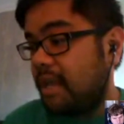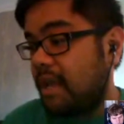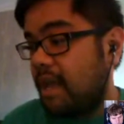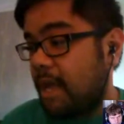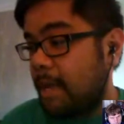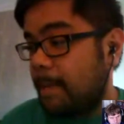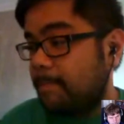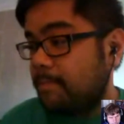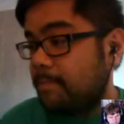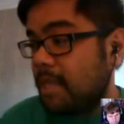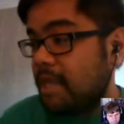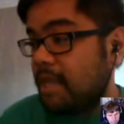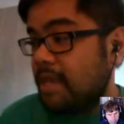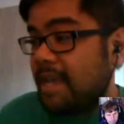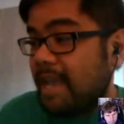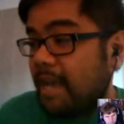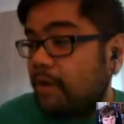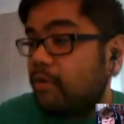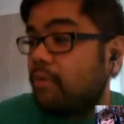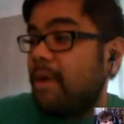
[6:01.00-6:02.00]

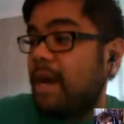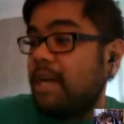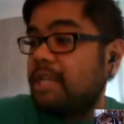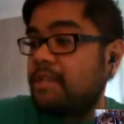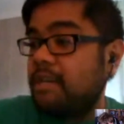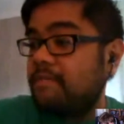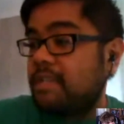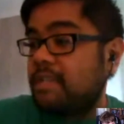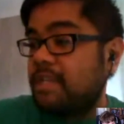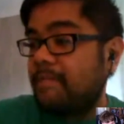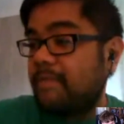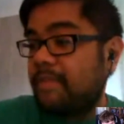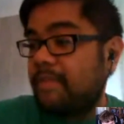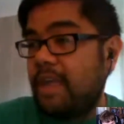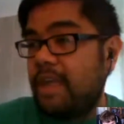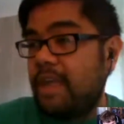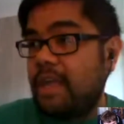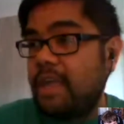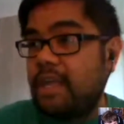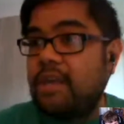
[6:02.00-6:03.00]
it reminds you of
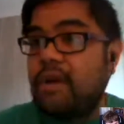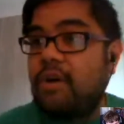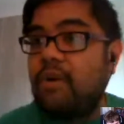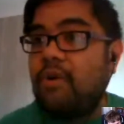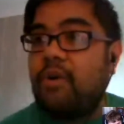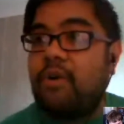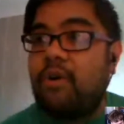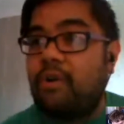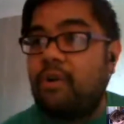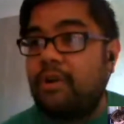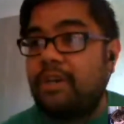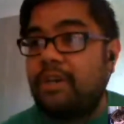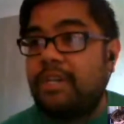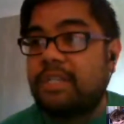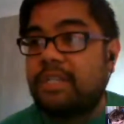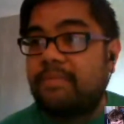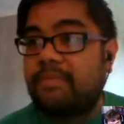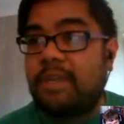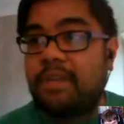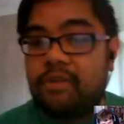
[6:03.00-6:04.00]
something or it's
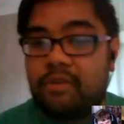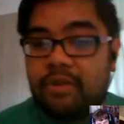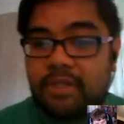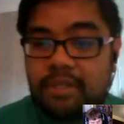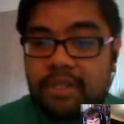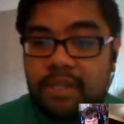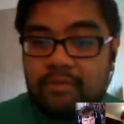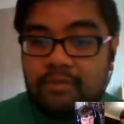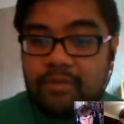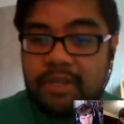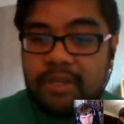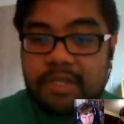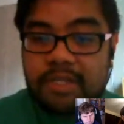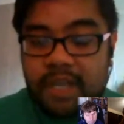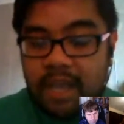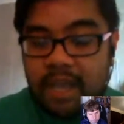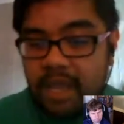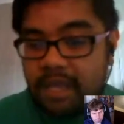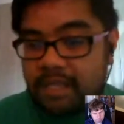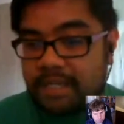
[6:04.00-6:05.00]
just something you don't want to deal with, you can
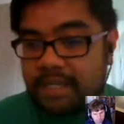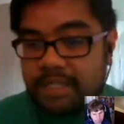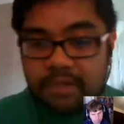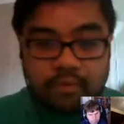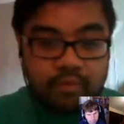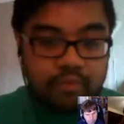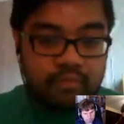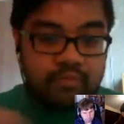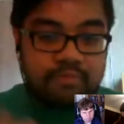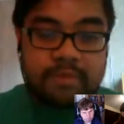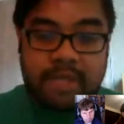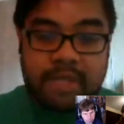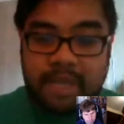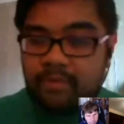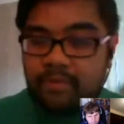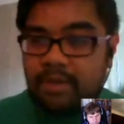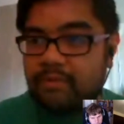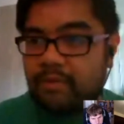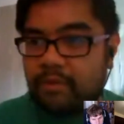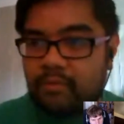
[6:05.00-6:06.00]
say can
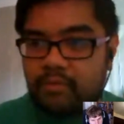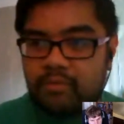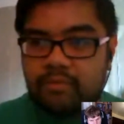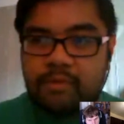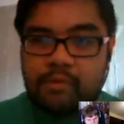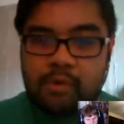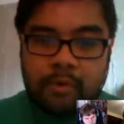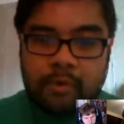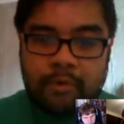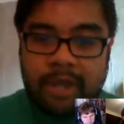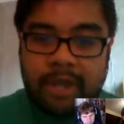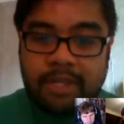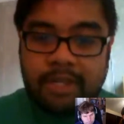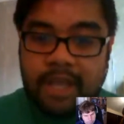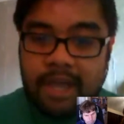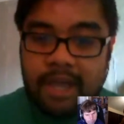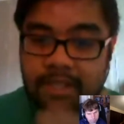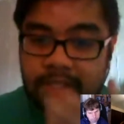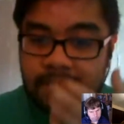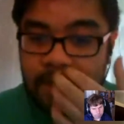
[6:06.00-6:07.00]
we rewind
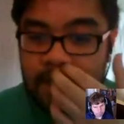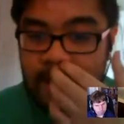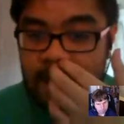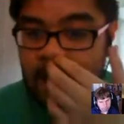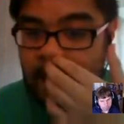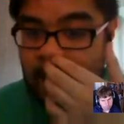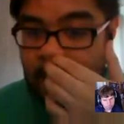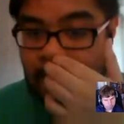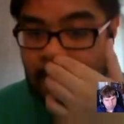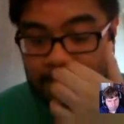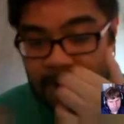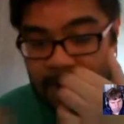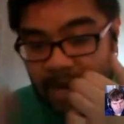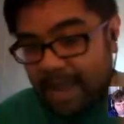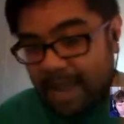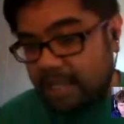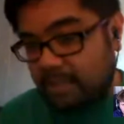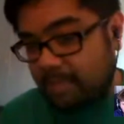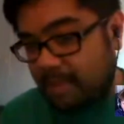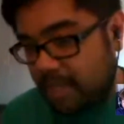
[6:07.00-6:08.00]
that? And I might
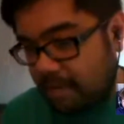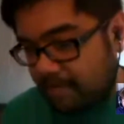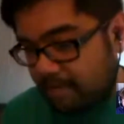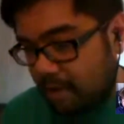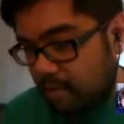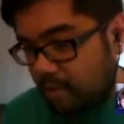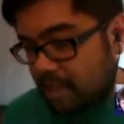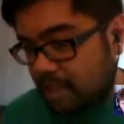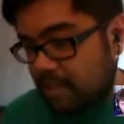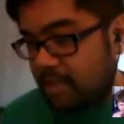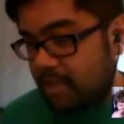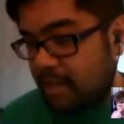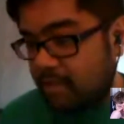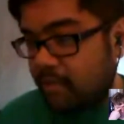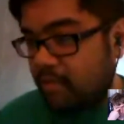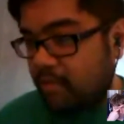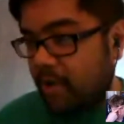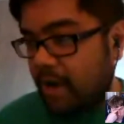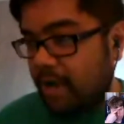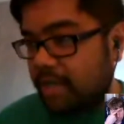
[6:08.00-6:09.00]
ask specifically what's being
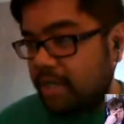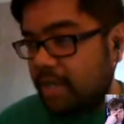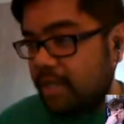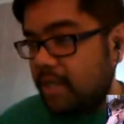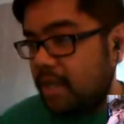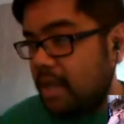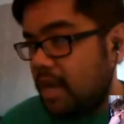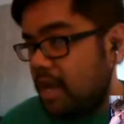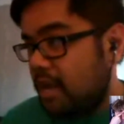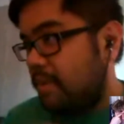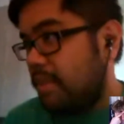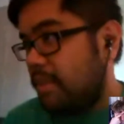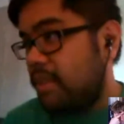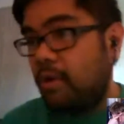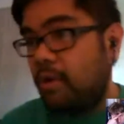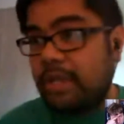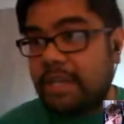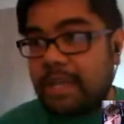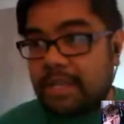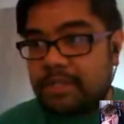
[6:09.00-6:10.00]
rewinded, but no
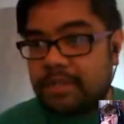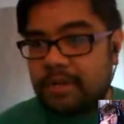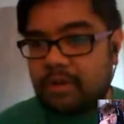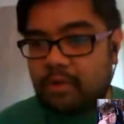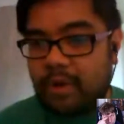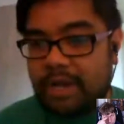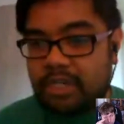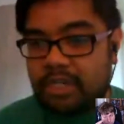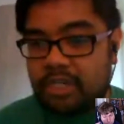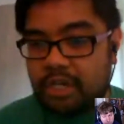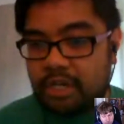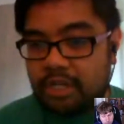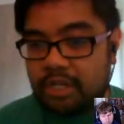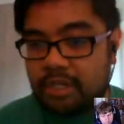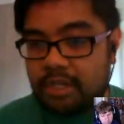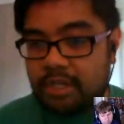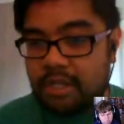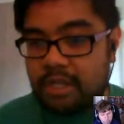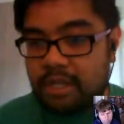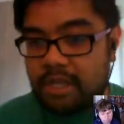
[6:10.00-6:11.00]
one gets to
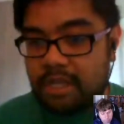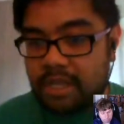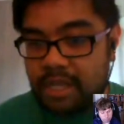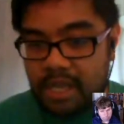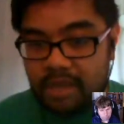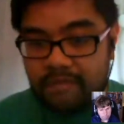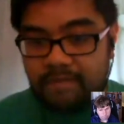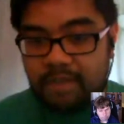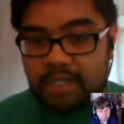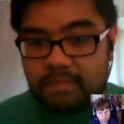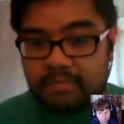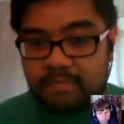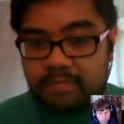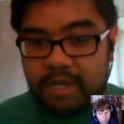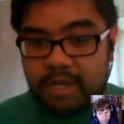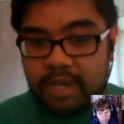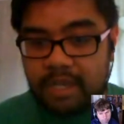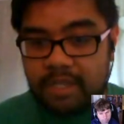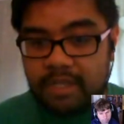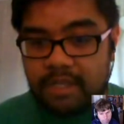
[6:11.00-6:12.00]
question if it's
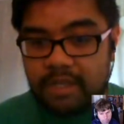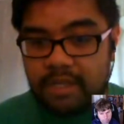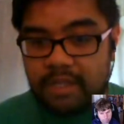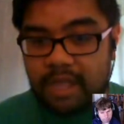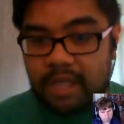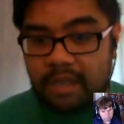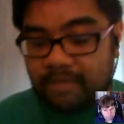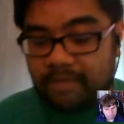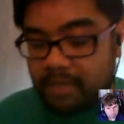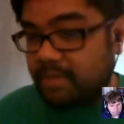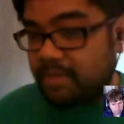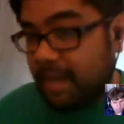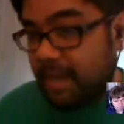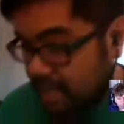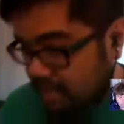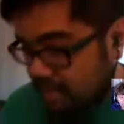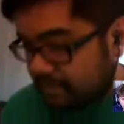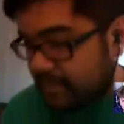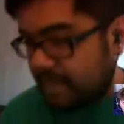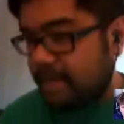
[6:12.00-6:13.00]
played. Like it's
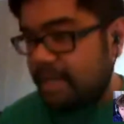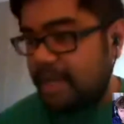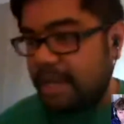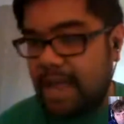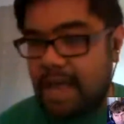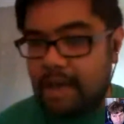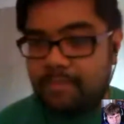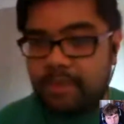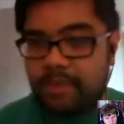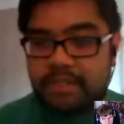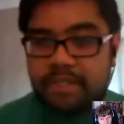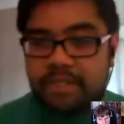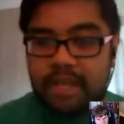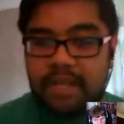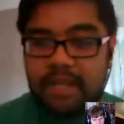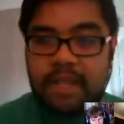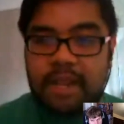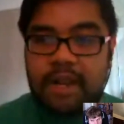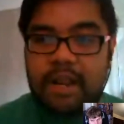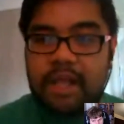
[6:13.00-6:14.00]
played, that happens.
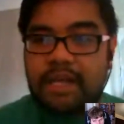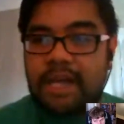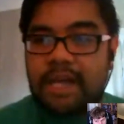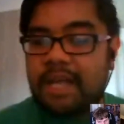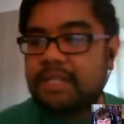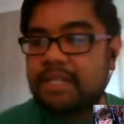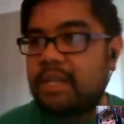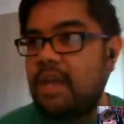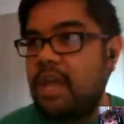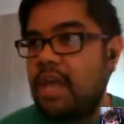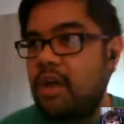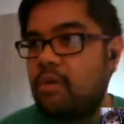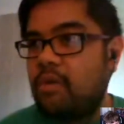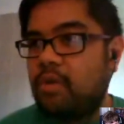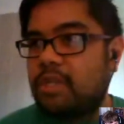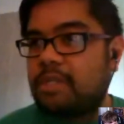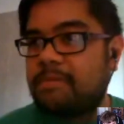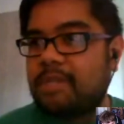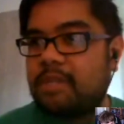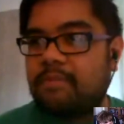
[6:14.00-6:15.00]
And then I'll ask
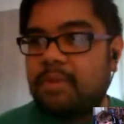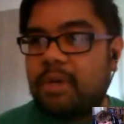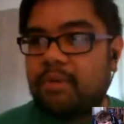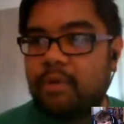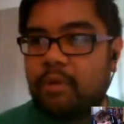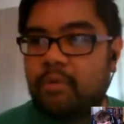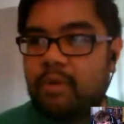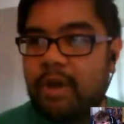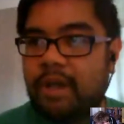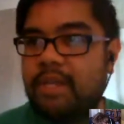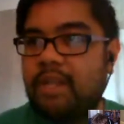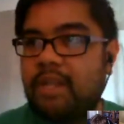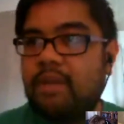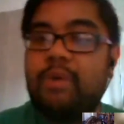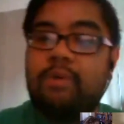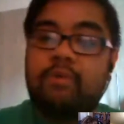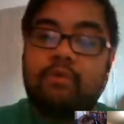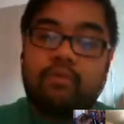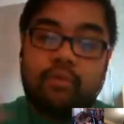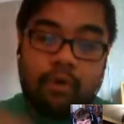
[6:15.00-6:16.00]
what's specifically being rewinded.
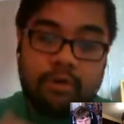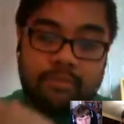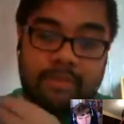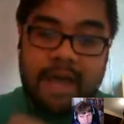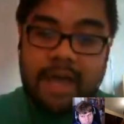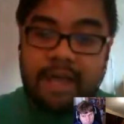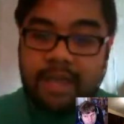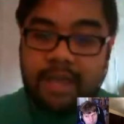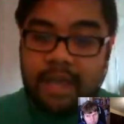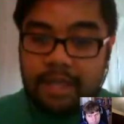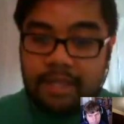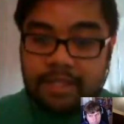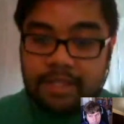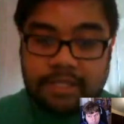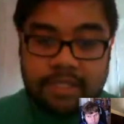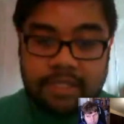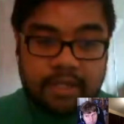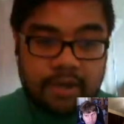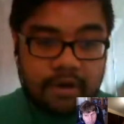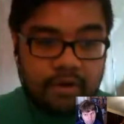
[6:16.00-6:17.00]
We will roll back and
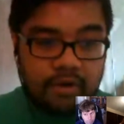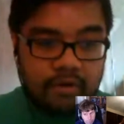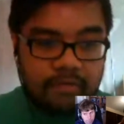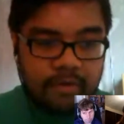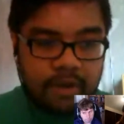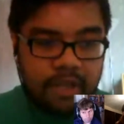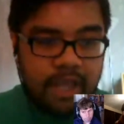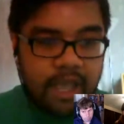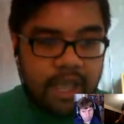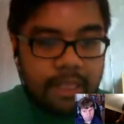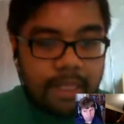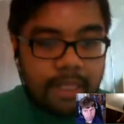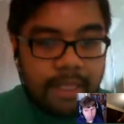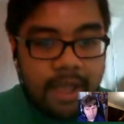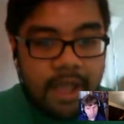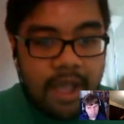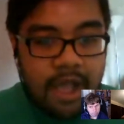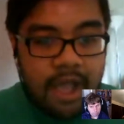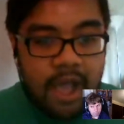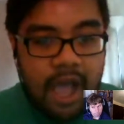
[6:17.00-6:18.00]
start over again.
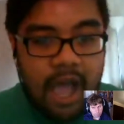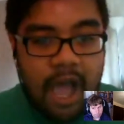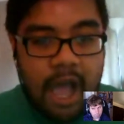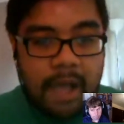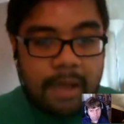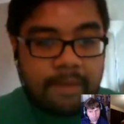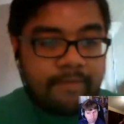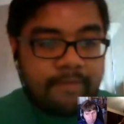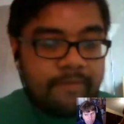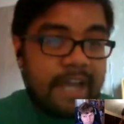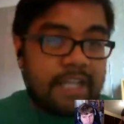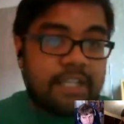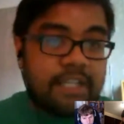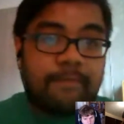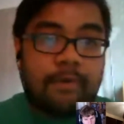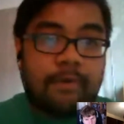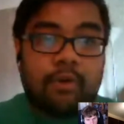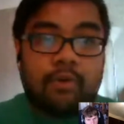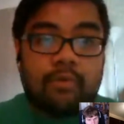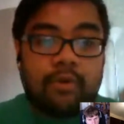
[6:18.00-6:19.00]
Fast
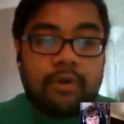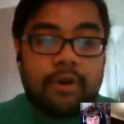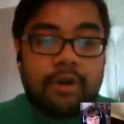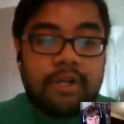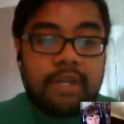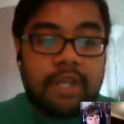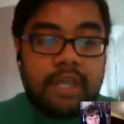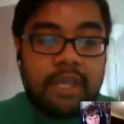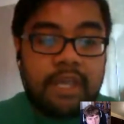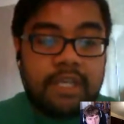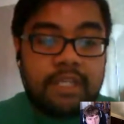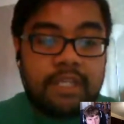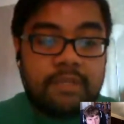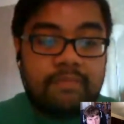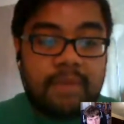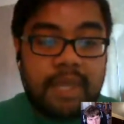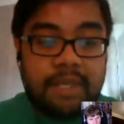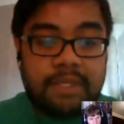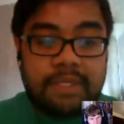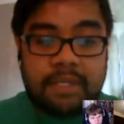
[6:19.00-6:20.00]
forward is
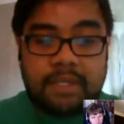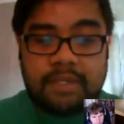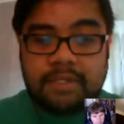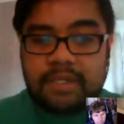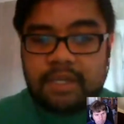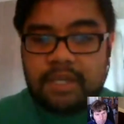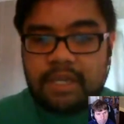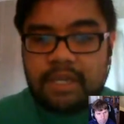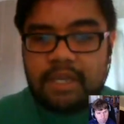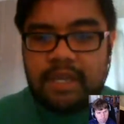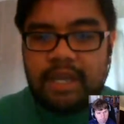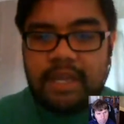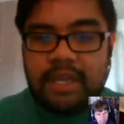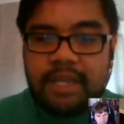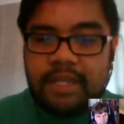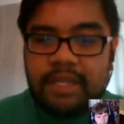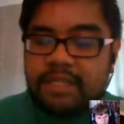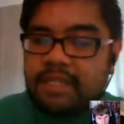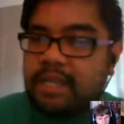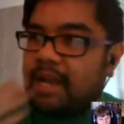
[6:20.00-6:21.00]
basically, it
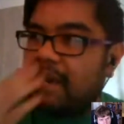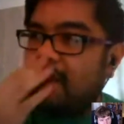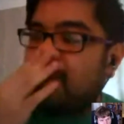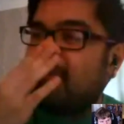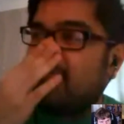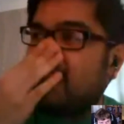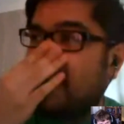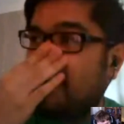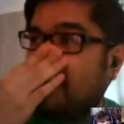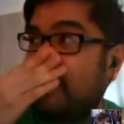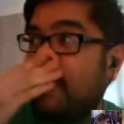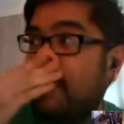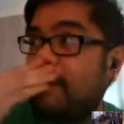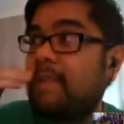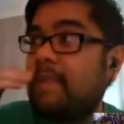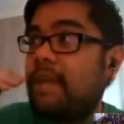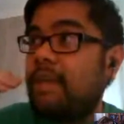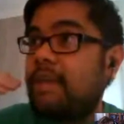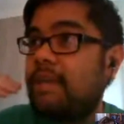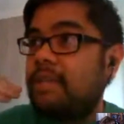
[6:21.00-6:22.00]
is kind of the same veil of
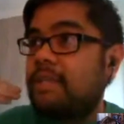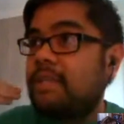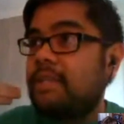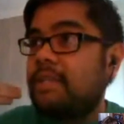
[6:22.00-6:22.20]
like